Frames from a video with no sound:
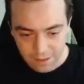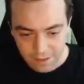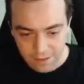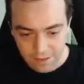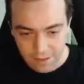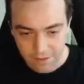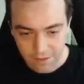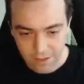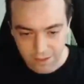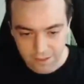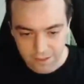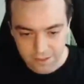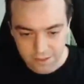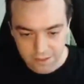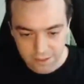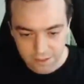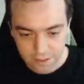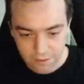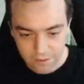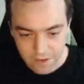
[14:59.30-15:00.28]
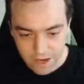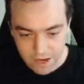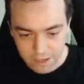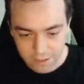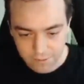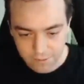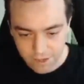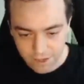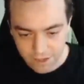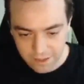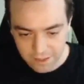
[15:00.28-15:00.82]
Alright, this is Koakuma.